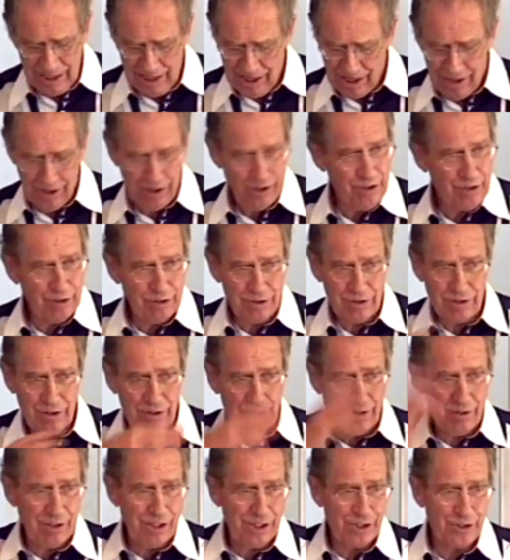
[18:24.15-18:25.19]
You don't throw the
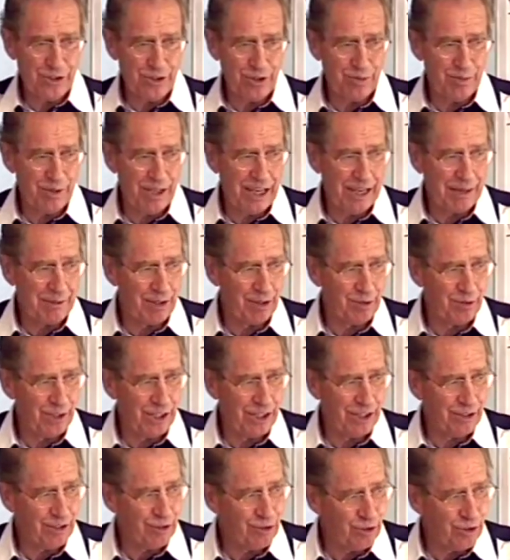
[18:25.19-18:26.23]
rest of your Bible away,
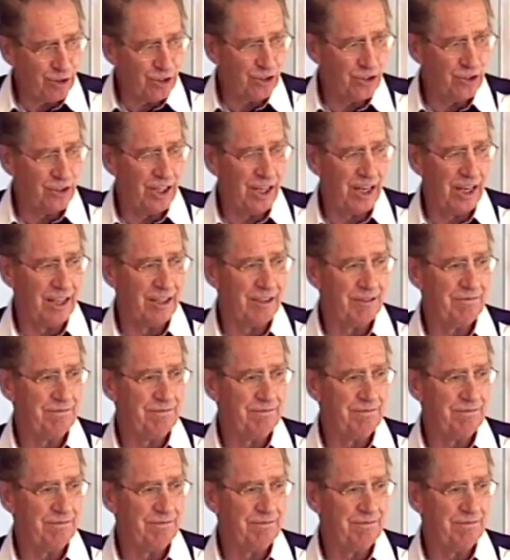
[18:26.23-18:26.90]
of course not.